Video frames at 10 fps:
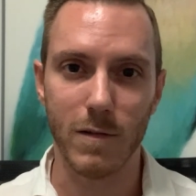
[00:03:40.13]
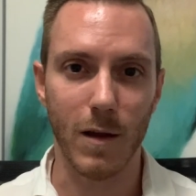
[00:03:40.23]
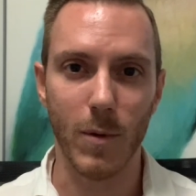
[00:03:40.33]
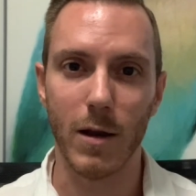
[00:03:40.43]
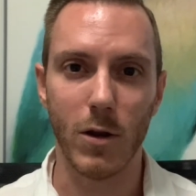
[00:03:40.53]
I
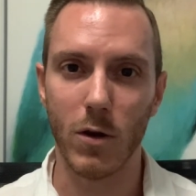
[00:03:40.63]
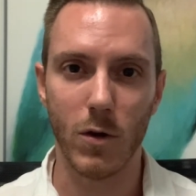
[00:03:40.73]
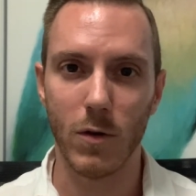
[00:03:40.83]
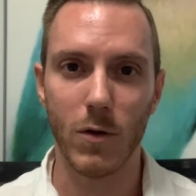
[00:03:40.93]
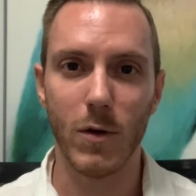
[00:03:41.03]
mean,
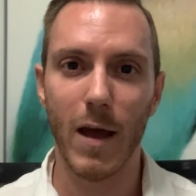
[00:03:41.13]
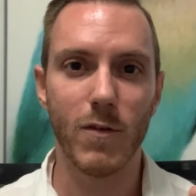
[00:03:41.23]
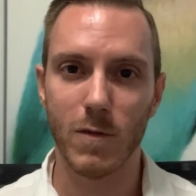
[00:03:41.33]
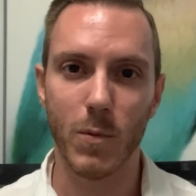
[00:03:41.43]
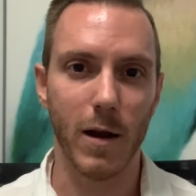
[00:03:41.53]
you'd have
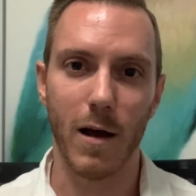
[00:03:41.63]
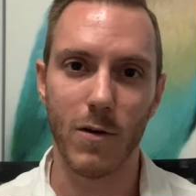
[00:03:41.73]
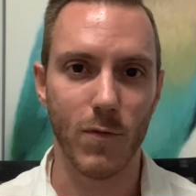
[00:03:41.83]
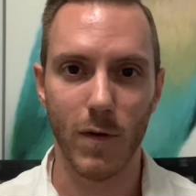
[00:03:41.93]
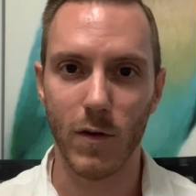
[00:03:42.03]
to spend
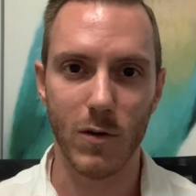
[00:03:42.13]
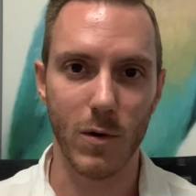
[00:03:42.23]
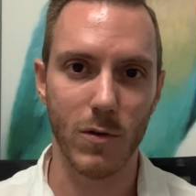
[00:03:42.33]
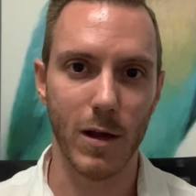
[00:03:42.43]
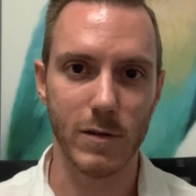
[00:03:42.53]
$150,000,
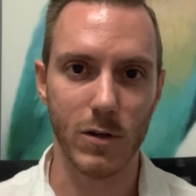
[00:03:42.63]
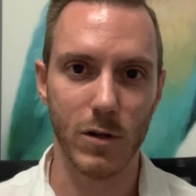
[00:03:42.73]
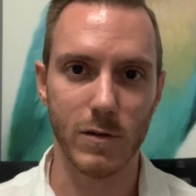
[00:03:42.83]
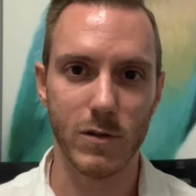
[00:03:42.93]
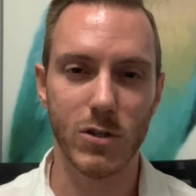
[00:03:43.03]

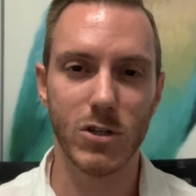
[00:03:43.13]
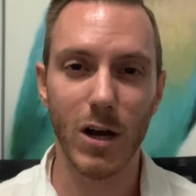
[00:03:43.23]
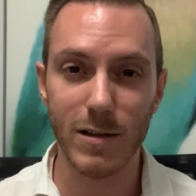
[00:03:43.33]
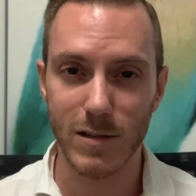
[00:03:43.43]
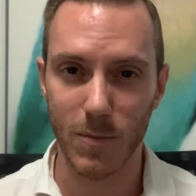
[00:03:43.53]
$200,000
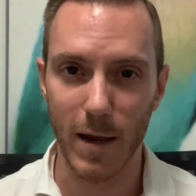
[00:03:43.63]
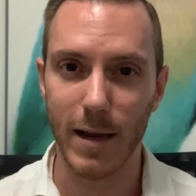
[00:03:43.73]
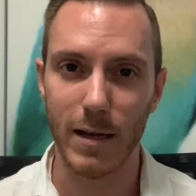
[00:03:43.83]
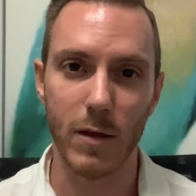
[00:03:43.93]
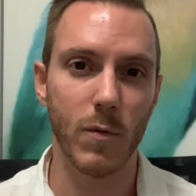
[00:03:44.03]
just to make
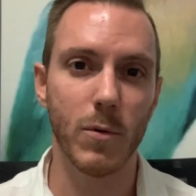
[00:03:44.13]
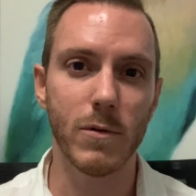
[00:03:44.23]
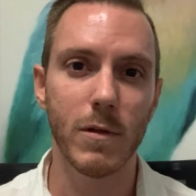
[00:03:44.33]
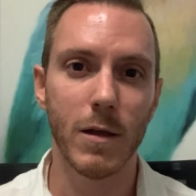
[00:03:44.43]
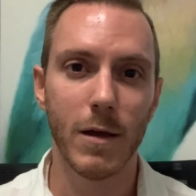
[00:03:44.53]
it livable.